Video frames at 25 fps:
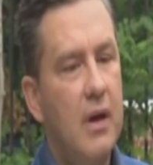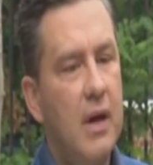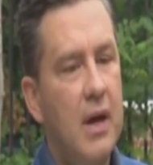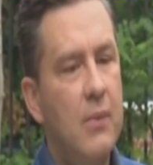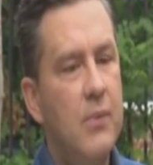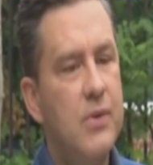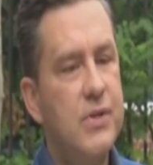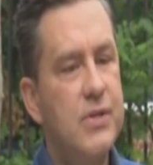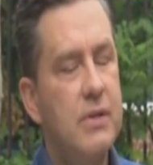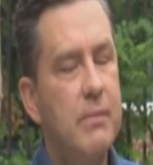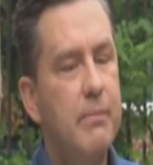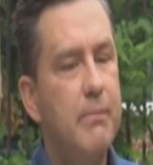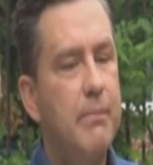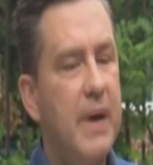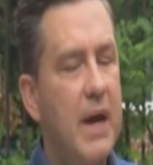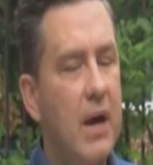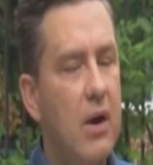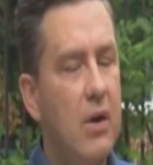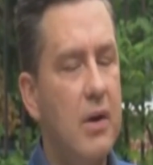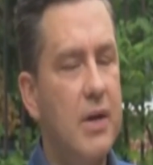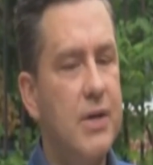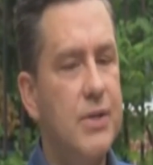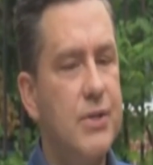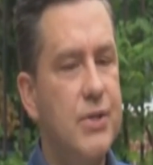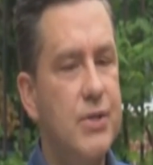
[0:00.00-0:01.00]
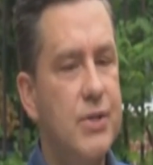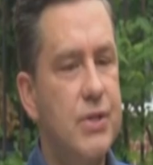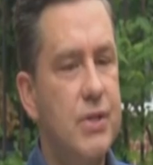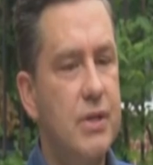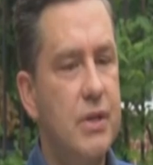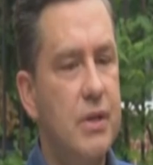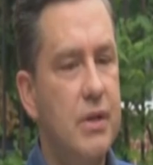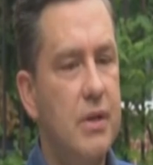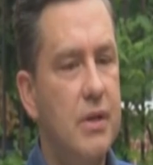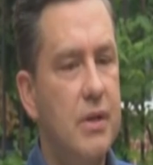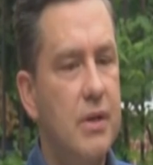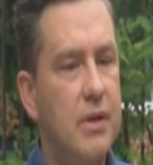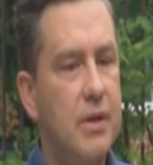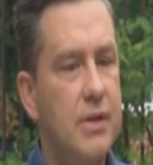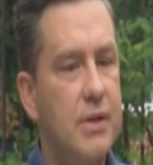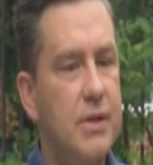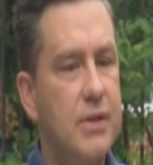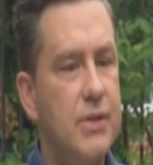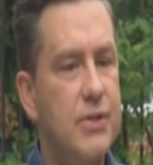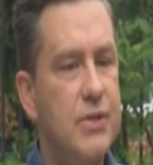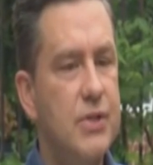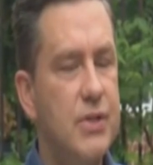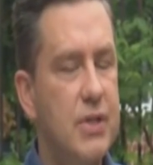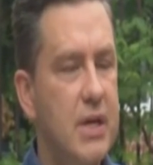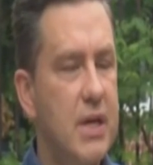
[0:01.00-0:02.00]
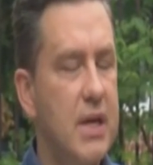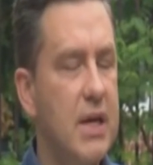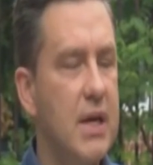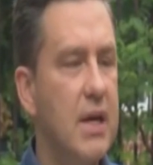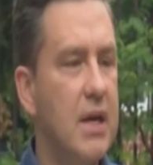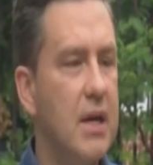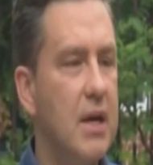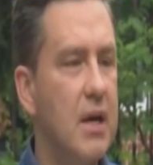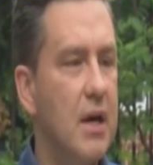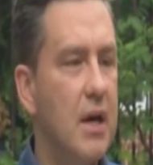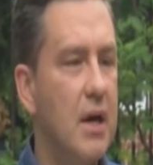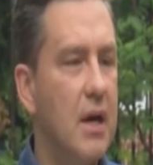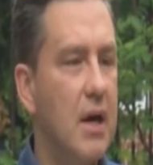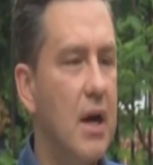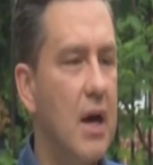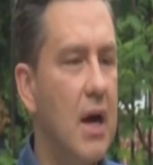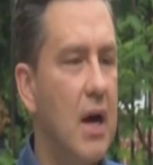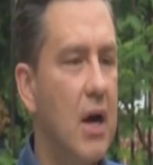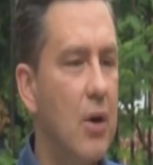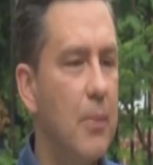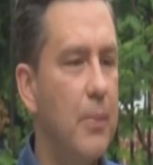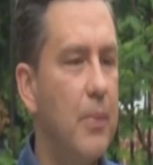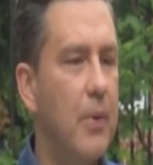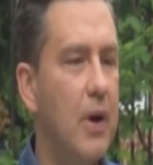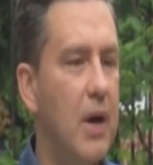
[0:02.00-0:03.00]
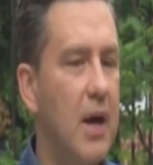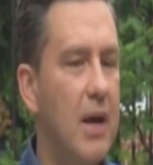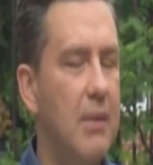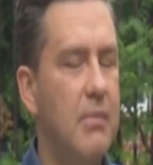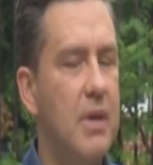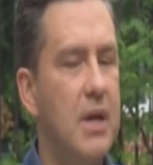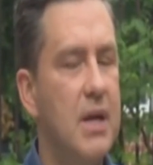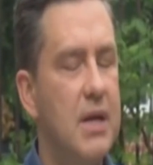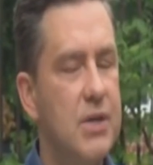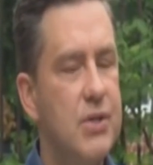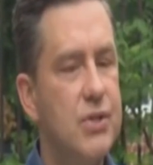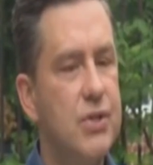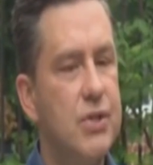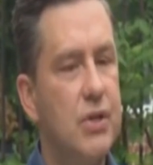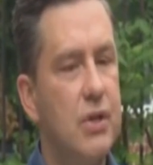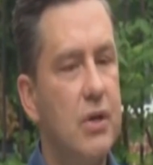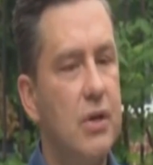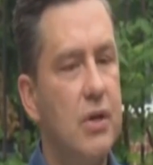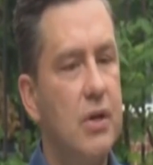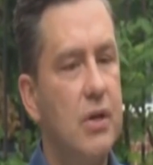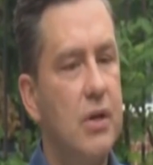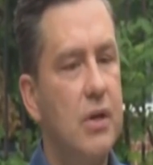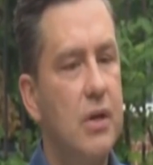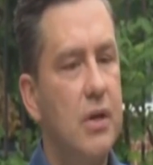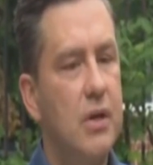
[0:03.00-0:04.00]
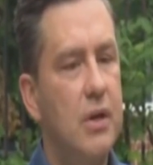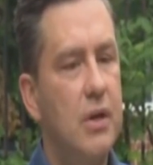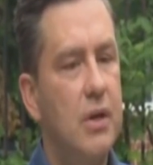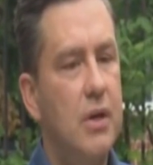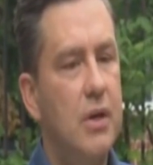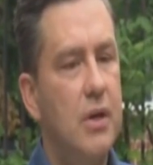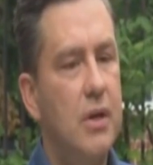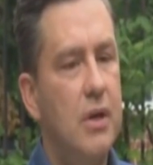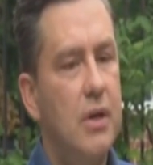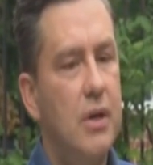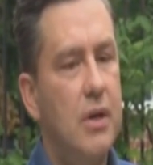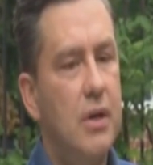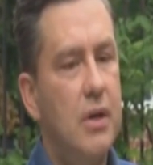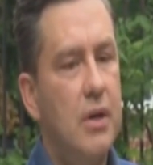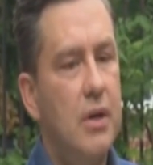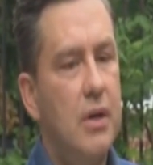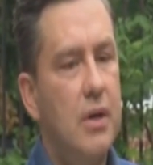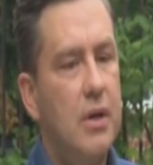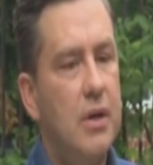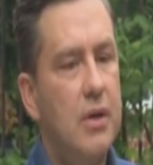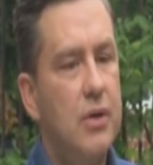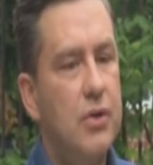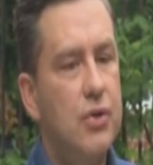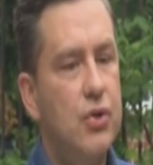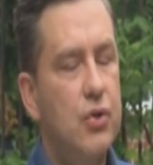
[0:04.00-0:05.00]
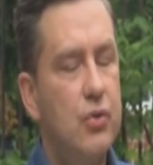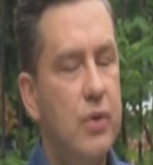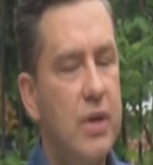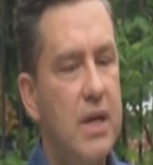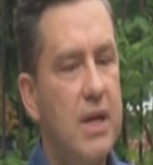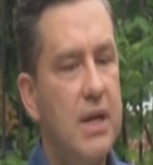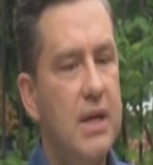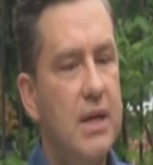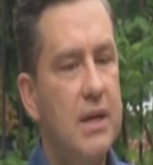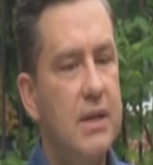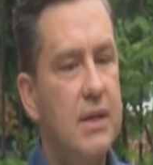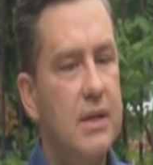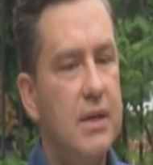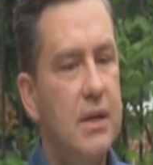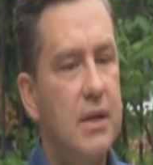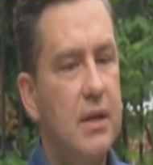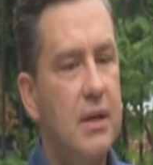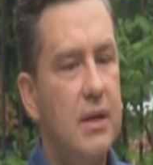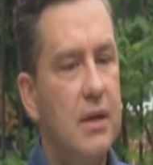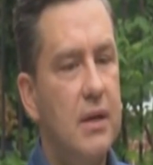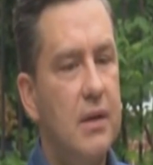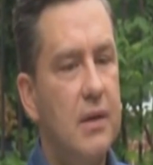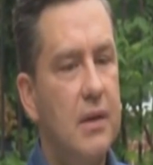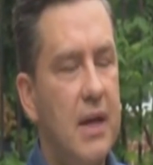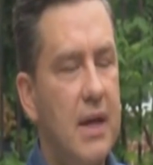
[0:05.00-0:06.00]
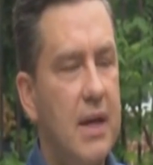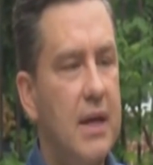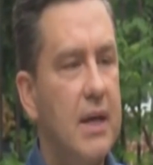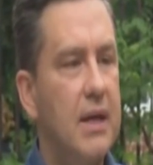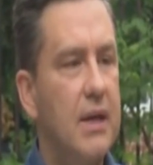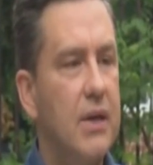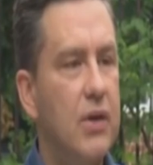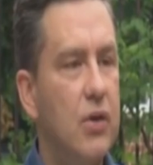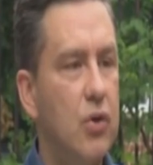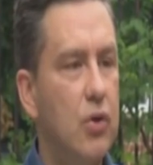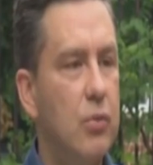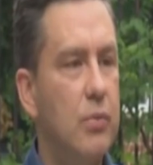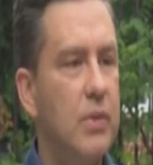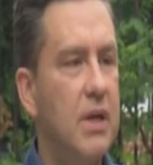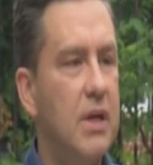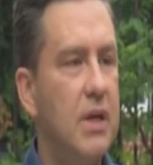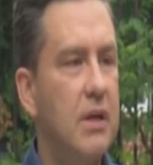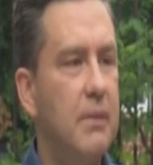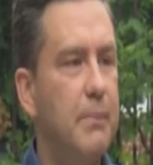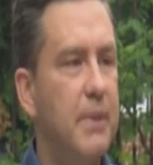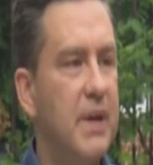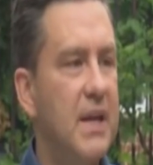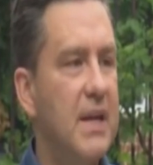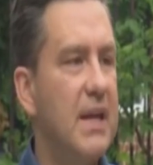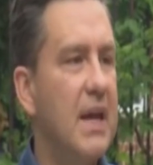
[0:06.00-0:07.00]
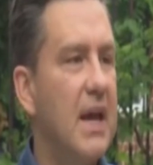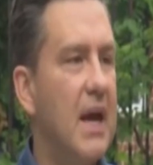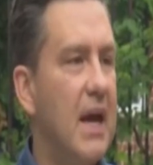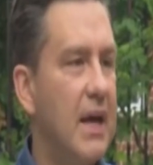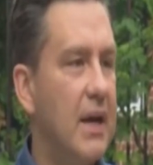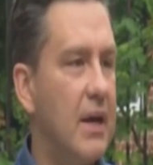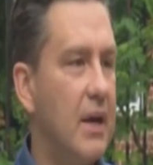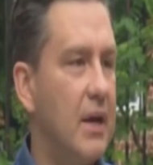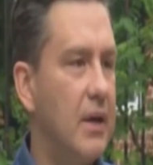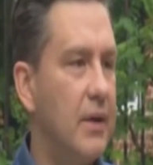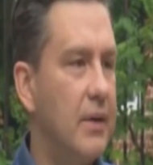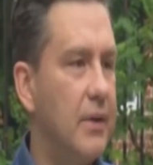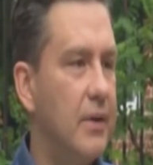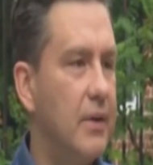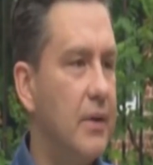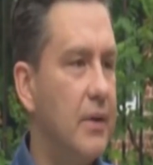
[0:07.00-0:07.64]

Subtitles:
was embarrassed to see our prime minister treated like a human pinata